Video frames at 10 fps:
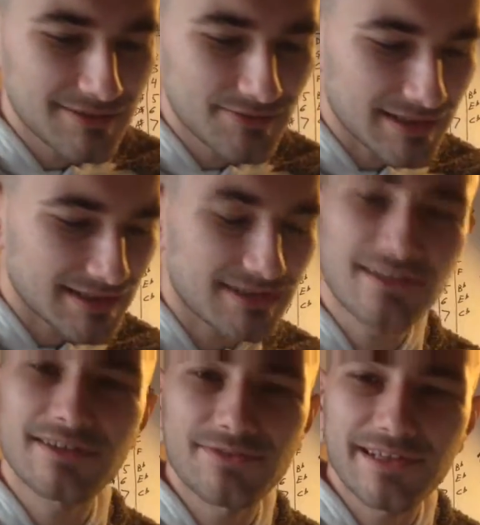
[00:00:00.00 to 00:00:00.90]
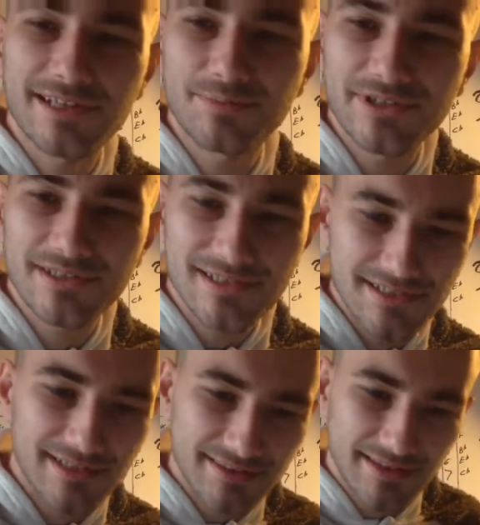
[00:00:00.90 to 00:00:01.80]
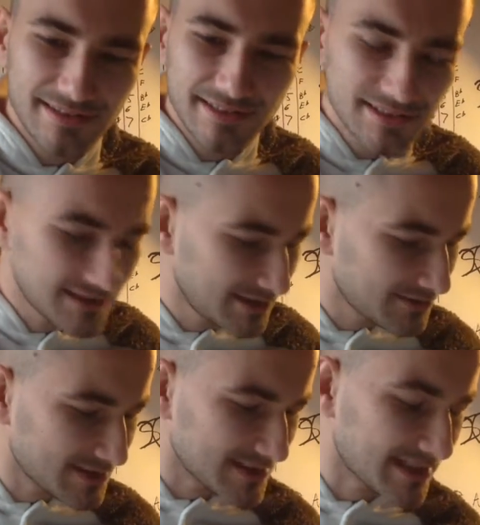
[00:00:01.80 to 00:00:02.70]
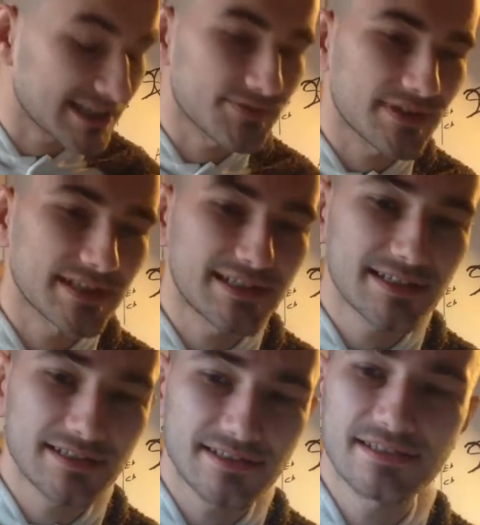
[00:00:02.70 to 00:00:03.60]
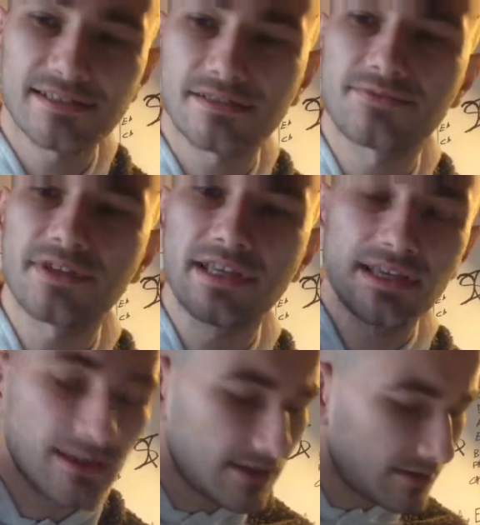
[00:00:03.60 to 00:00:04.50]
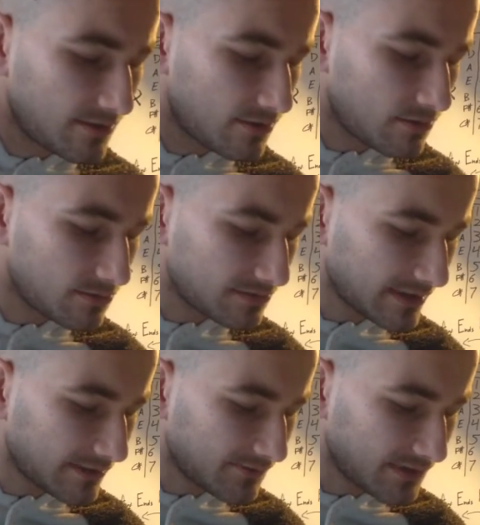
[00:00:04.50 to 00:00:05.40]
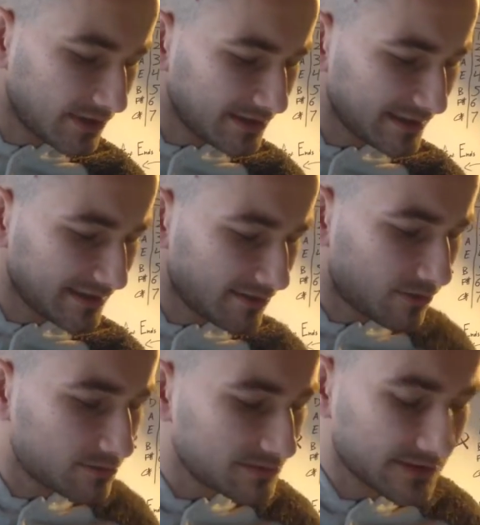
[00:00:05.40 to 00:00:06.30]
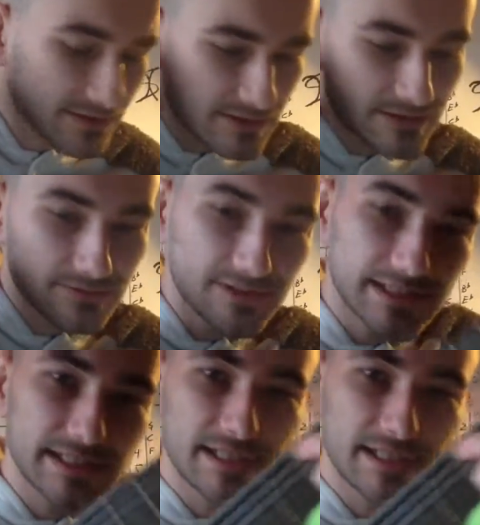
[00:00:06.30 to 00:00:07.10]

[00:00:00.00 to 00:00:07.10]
love, like, ska and reggae players, because they like to use this kind of idea of not holding the note like